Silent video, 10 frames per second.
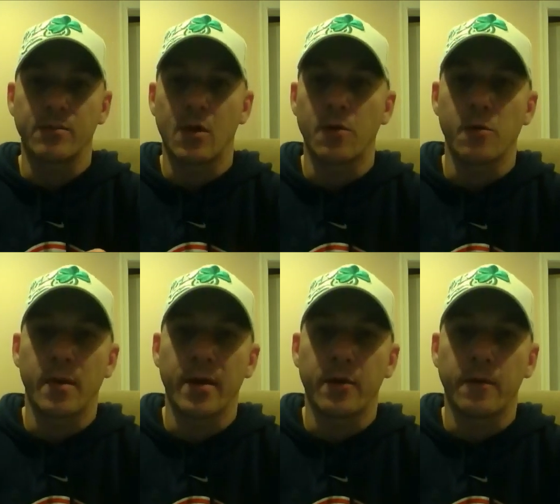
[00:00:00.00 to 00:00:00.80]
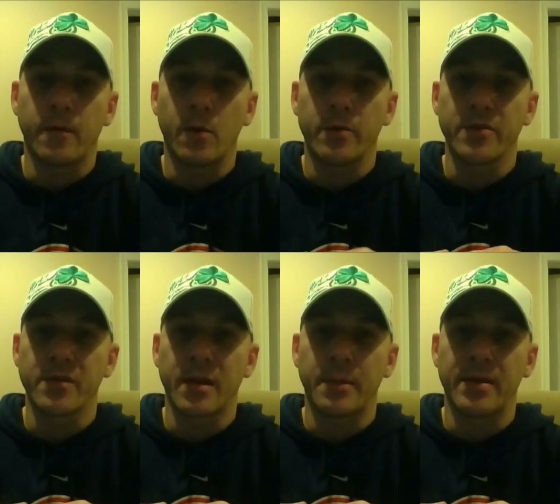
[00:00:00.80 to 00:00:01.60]
go through my little folders
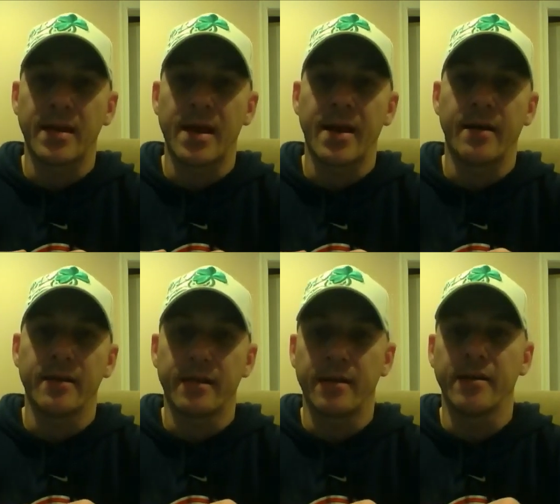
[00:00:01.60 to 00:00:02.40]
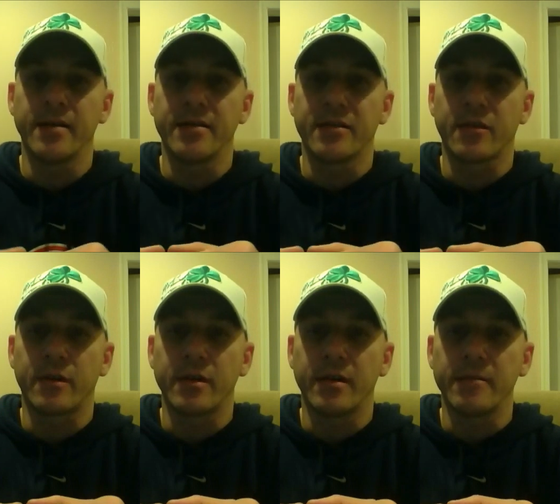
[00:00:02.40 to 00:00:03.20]
and I pick that out, and there it is. It's
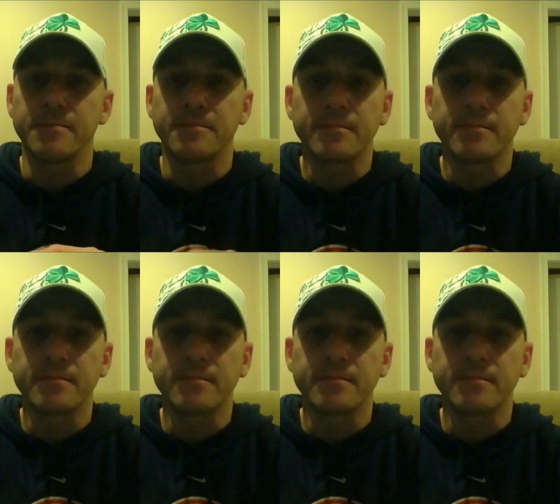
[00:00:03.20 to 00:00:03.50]
already done.